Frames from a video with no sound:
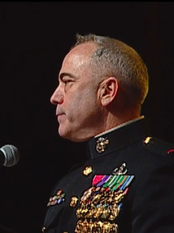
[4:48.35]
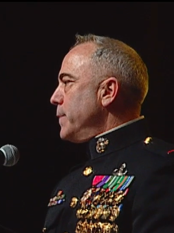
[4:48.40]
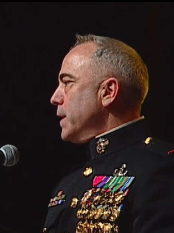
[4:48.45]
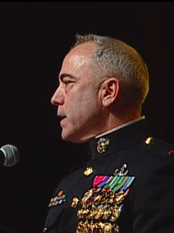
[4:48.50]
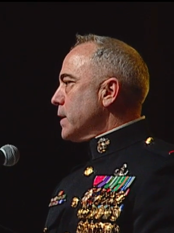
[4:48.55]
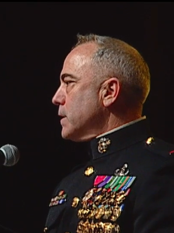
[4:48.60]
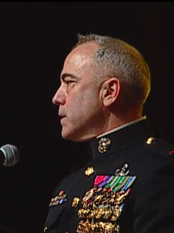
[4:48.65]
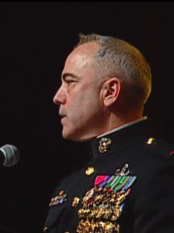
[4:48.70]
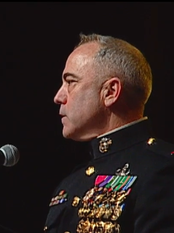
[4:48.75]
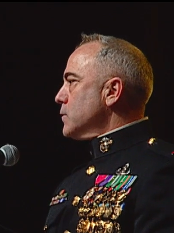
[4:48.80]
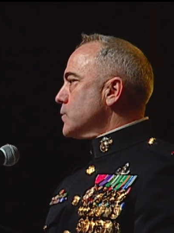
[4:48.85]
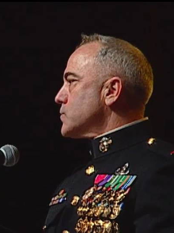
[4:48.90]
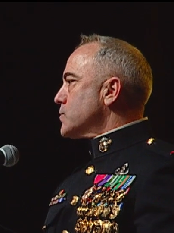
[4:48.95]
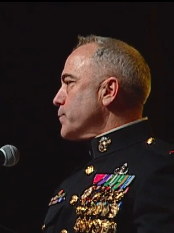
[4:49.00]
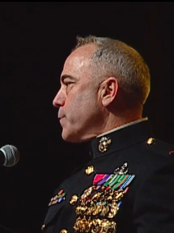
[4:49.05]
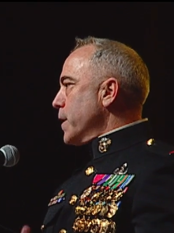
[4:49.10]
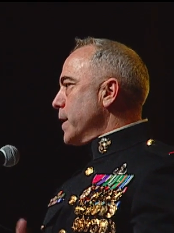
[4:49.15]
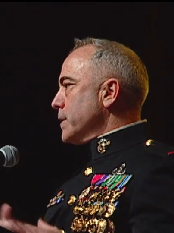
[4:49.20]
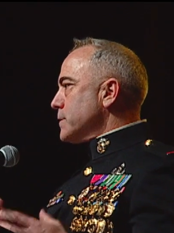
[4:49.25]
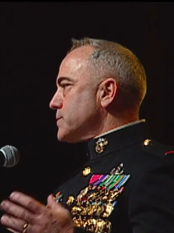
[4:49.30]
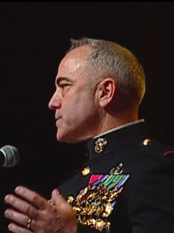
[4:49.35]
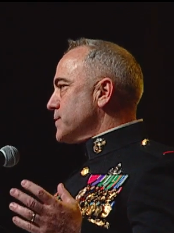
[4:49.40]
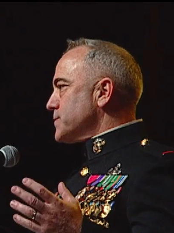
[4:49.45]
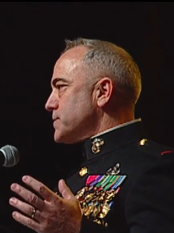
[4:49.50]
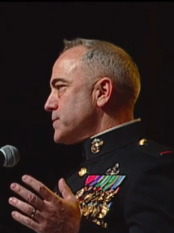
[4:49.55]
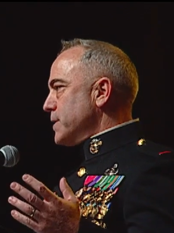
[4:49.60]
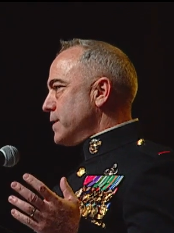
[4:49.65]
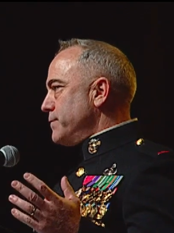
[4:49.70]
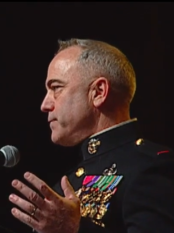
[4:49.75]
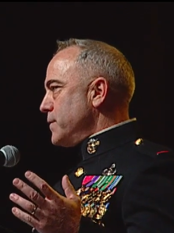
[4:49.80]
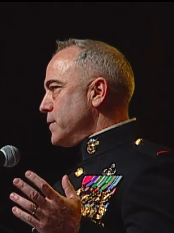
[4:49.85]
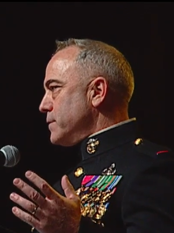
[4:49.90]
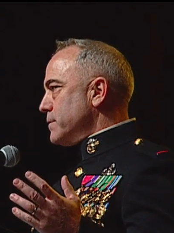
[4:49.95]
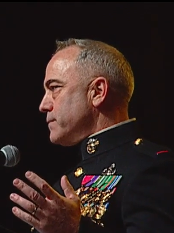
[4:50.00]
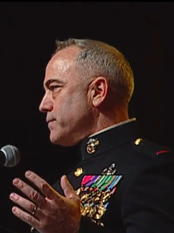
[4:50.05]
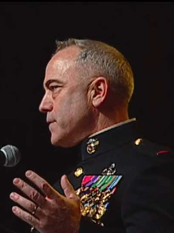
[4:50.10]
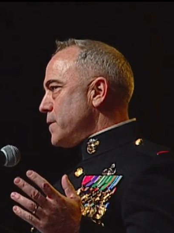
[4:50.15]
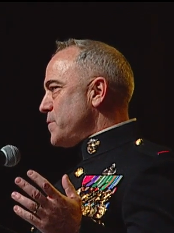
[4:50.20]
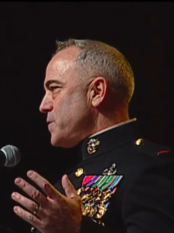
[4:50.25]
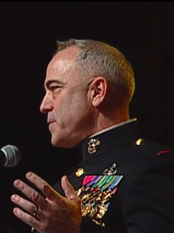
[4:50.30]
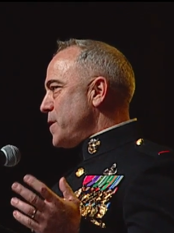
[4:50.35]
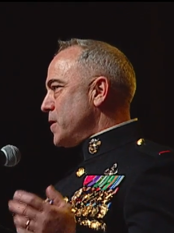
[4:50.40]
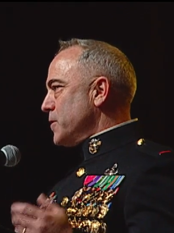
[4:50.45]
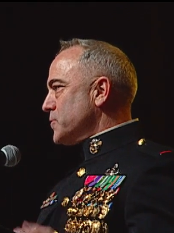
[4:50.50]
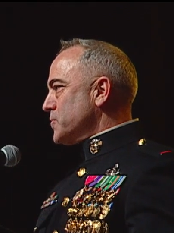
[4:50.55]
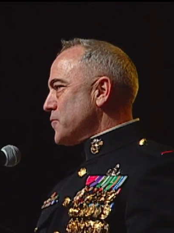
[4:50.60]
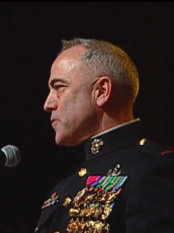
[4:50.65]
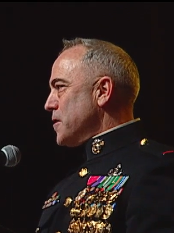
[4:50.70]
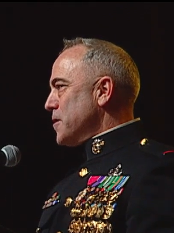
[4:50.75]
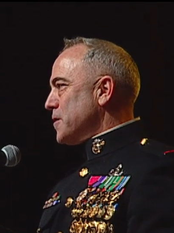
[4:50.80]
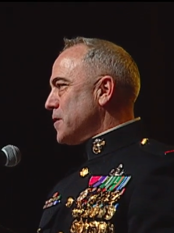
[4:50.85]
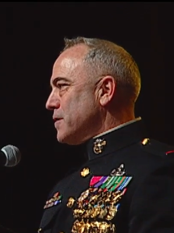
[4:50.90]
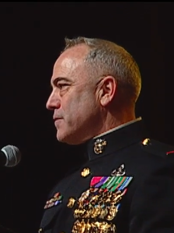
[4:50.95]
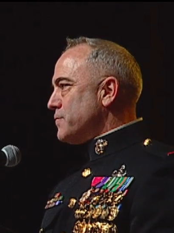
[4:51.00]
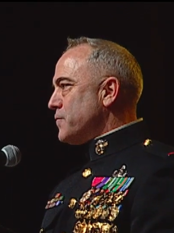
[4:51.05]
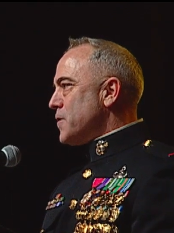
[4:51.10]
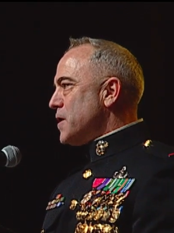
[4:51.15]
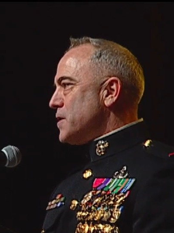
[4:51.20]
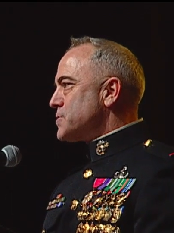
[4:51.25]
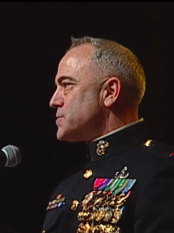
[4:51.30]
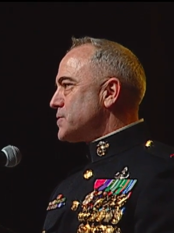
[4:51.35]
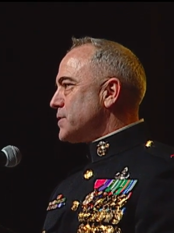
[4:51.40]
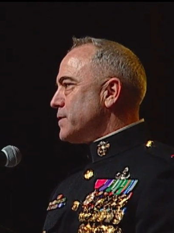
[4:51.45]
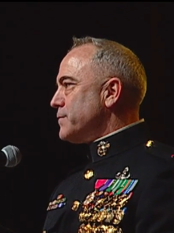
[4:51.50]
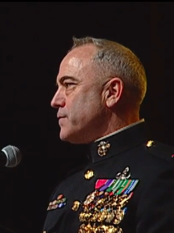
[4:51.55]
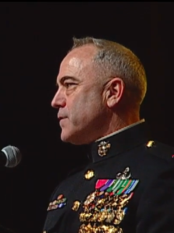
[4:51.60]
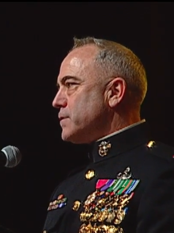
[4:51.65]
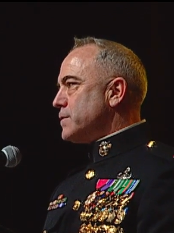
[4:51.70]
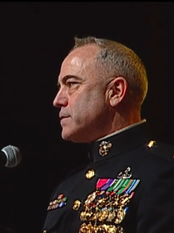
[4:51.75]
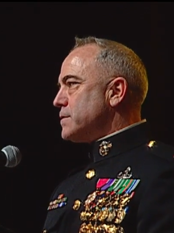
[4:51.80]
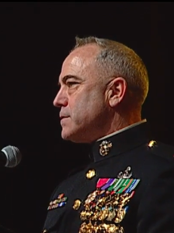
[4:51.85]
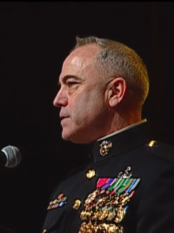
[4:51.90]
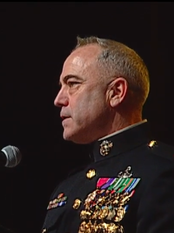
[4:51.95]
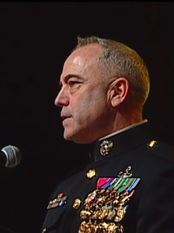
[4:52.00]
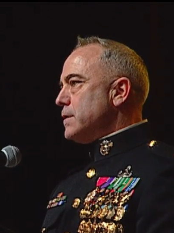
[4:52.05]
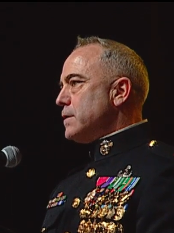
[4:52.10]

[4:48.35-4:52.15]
Big, huge spreads of seafood from the Mediterranean, fresh seafood.